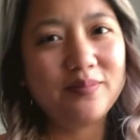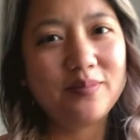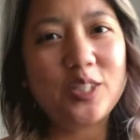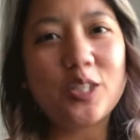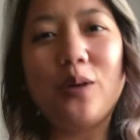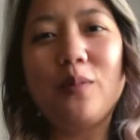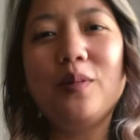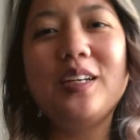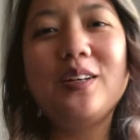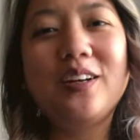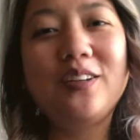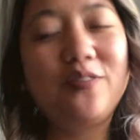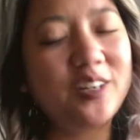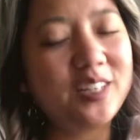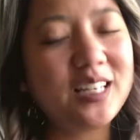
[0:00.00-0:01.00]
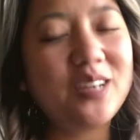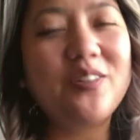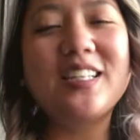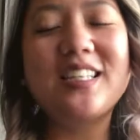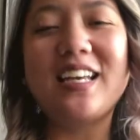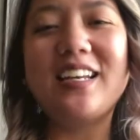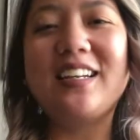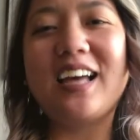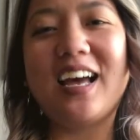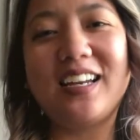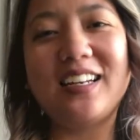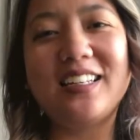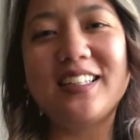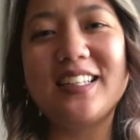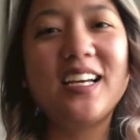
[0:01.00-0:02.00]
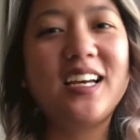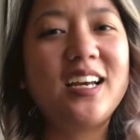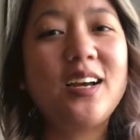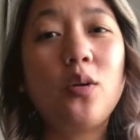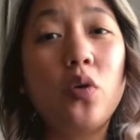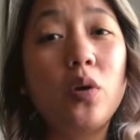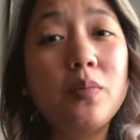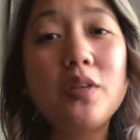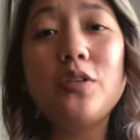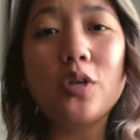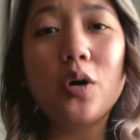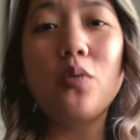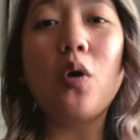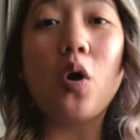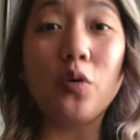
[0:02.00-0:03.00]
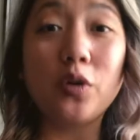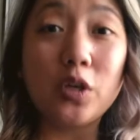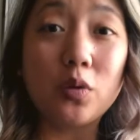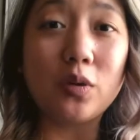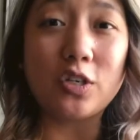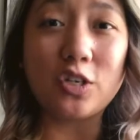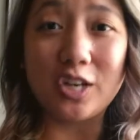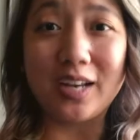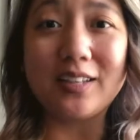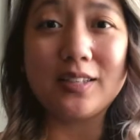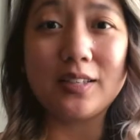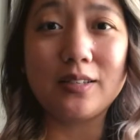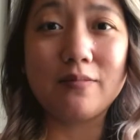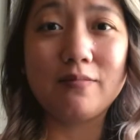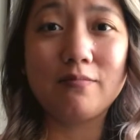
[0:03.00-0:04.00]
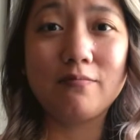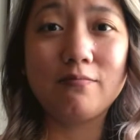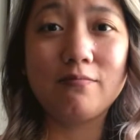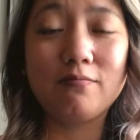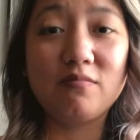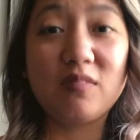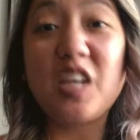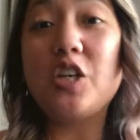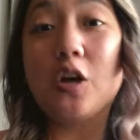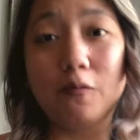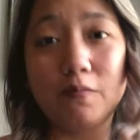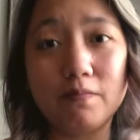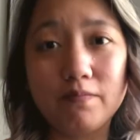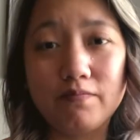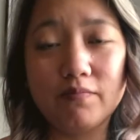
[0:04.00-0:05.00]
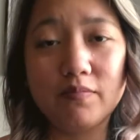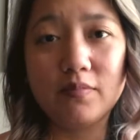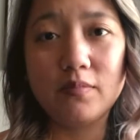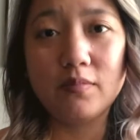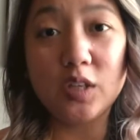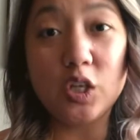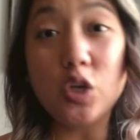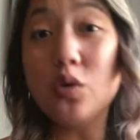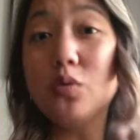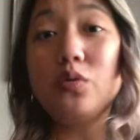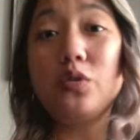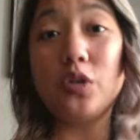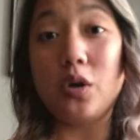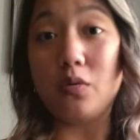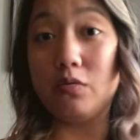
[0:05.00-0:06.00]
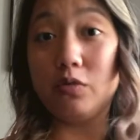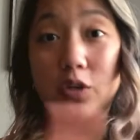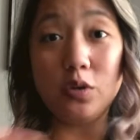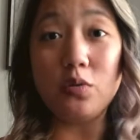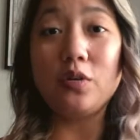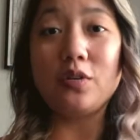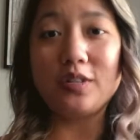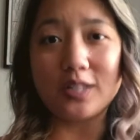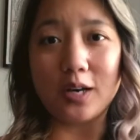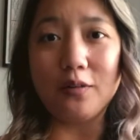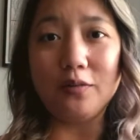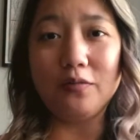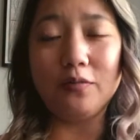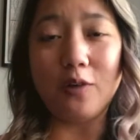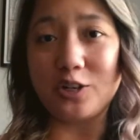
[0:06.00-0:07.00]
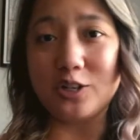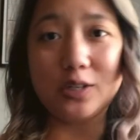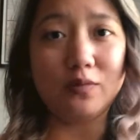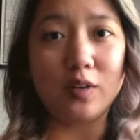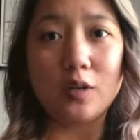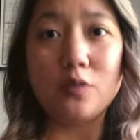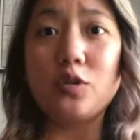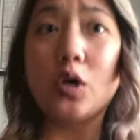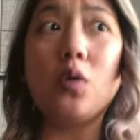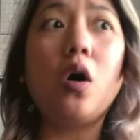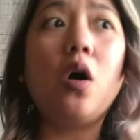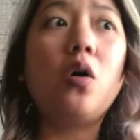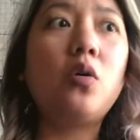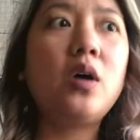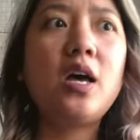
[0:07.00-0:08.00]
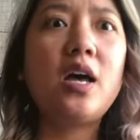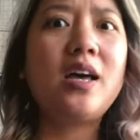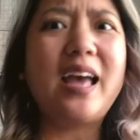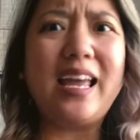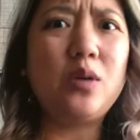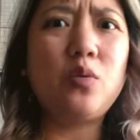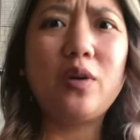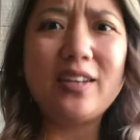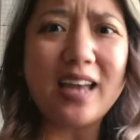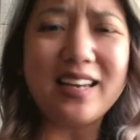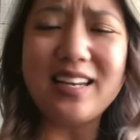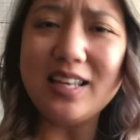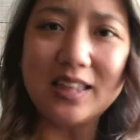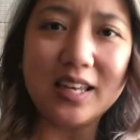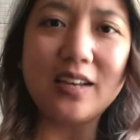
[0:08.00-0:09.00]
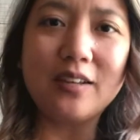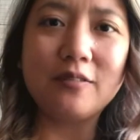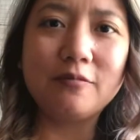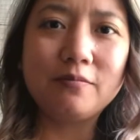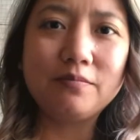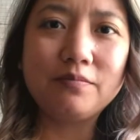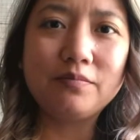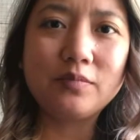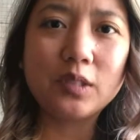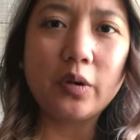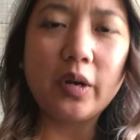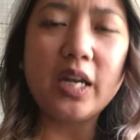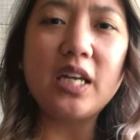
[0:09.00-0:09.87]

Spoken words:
So first thing I want to say to that is, women don't owe you a chance. They don't. You don't, you yourself watching this video, don't owe anyone anything, right?